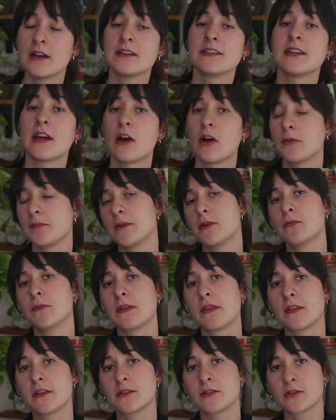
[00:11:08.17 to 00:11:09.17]
to help you
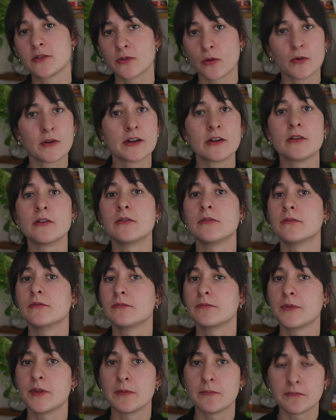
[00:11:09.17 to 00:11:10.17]
with the soil
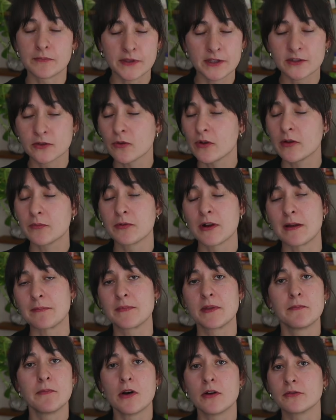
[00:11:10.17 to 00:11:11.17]
prep,
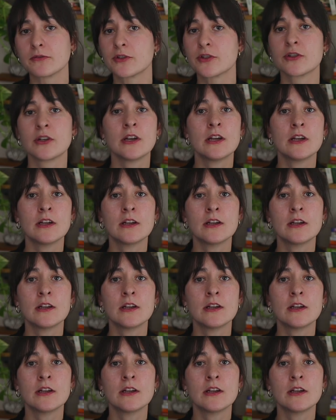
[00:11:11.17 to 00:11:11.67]
the mulch.